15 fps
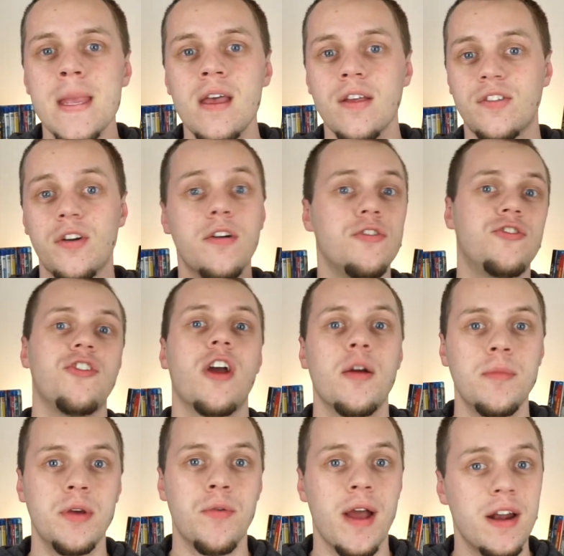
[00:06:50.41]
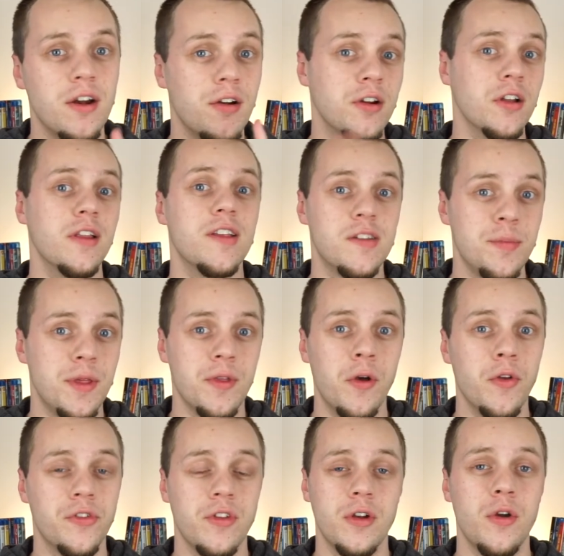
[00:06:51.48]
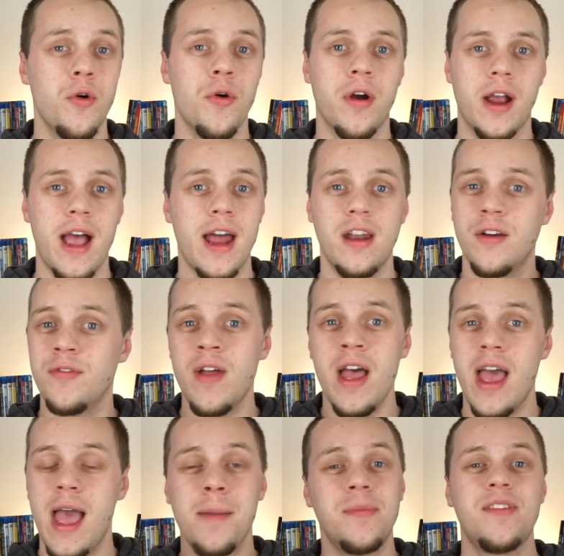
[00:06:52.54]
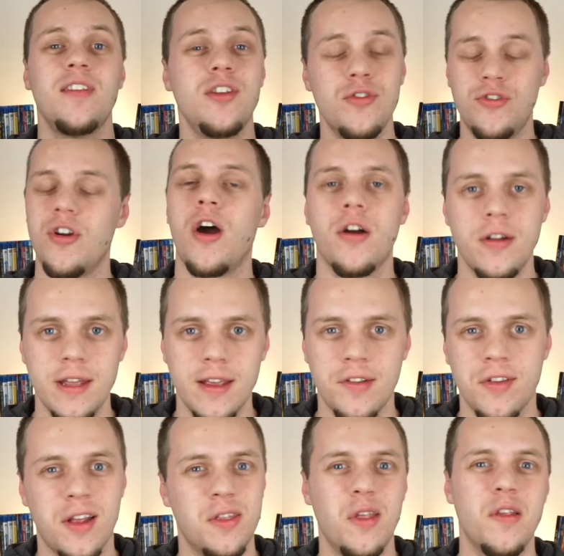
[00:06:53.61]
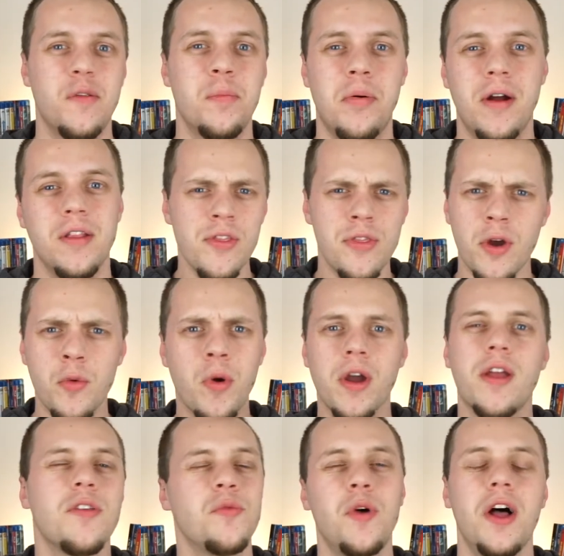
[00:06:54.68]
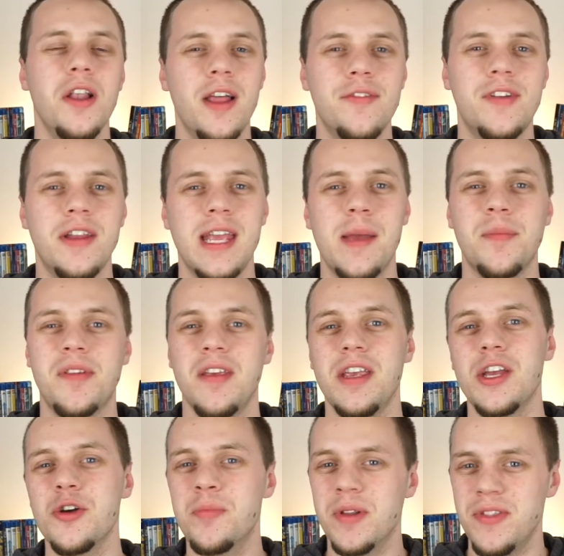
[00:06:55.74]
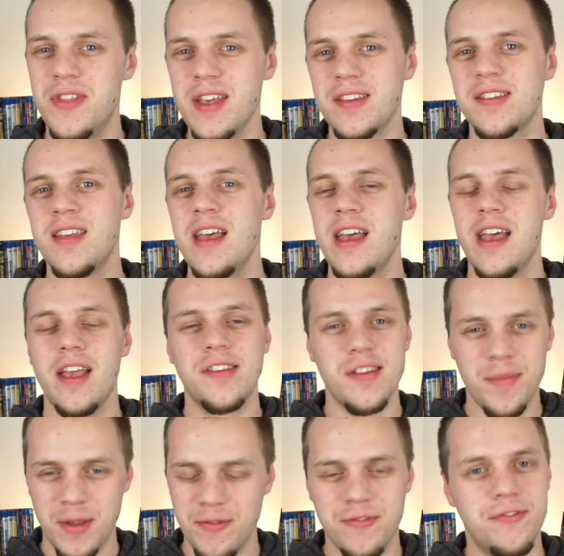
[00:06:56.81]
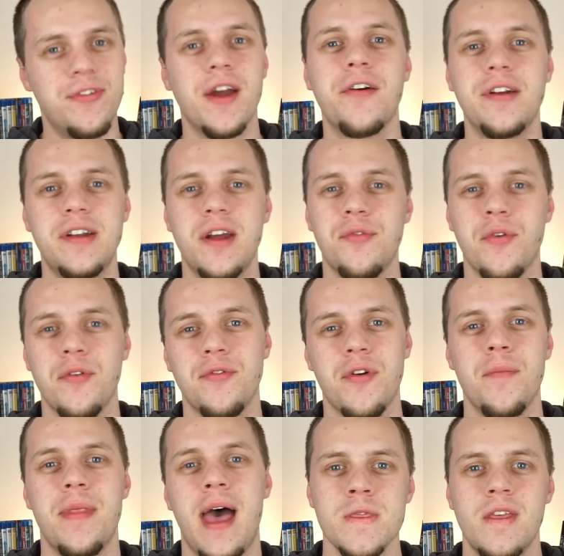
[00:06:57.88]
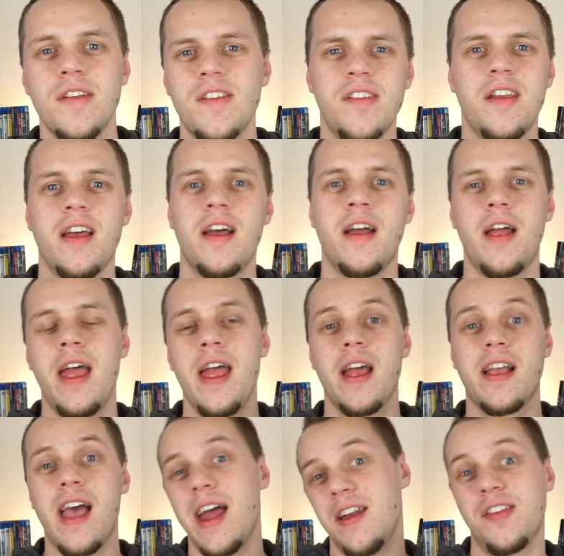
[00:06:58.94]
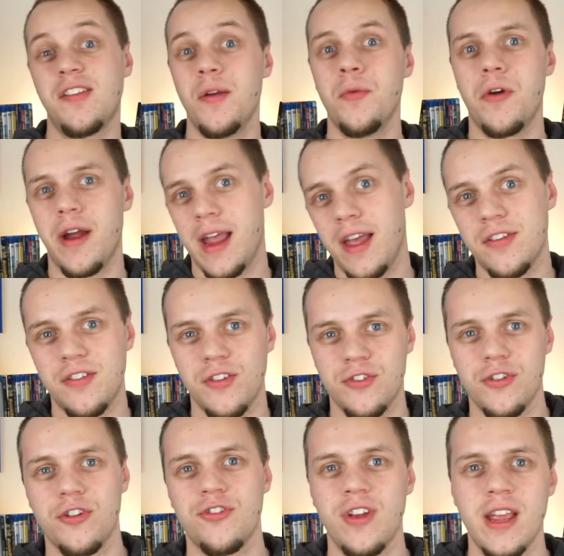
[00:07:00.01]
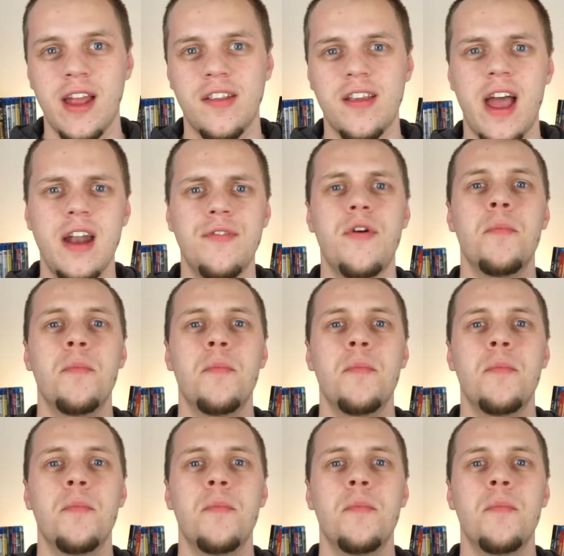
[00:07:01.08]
It stars Jeremy Renner and Elizabeth Olsen, who are kind of MCU darlings at this point. Their work is well loved in the MCU, but this is something very different from that. This is a, a kind of similar, I guess, to searching. It's kind of a